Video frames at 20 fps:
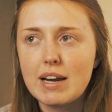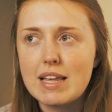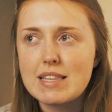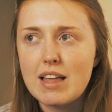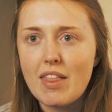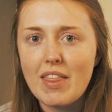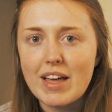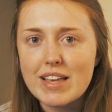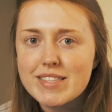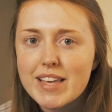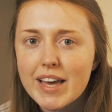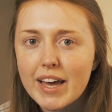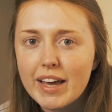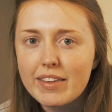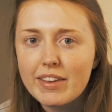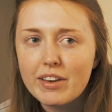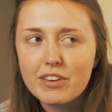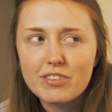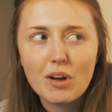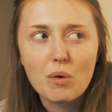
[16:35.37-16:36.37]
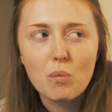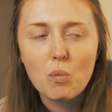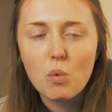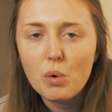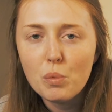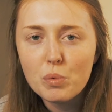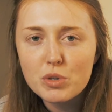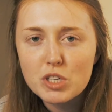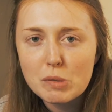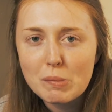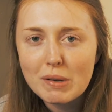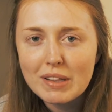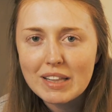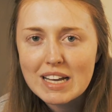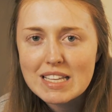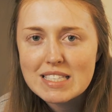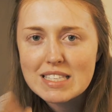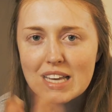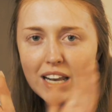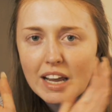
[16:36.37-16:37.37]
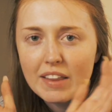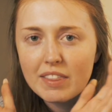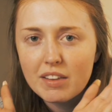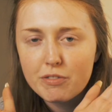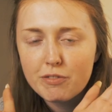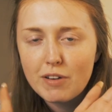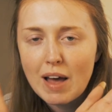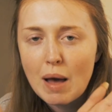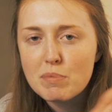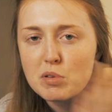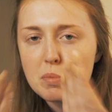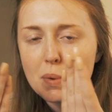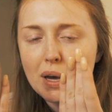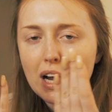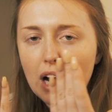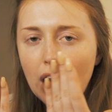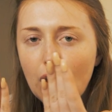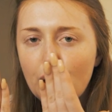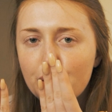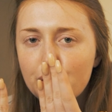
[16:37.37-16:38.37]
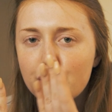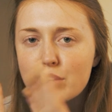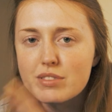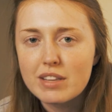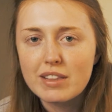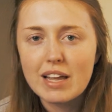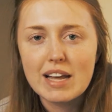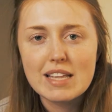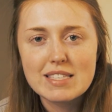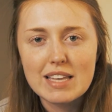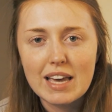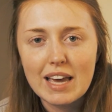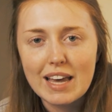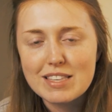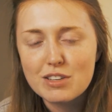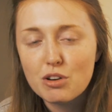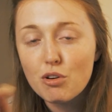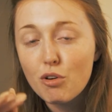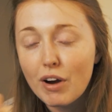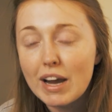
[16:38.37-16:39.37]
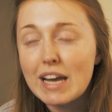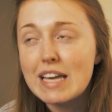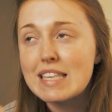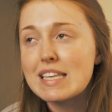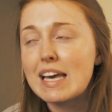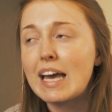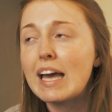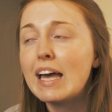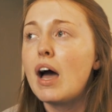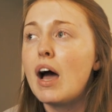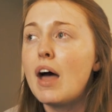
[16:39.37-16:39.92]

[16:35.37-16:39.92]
And it's like, that's it. You're just like, what do you mean that's it? Like, the flaps have been closed and that's it. It's crazy.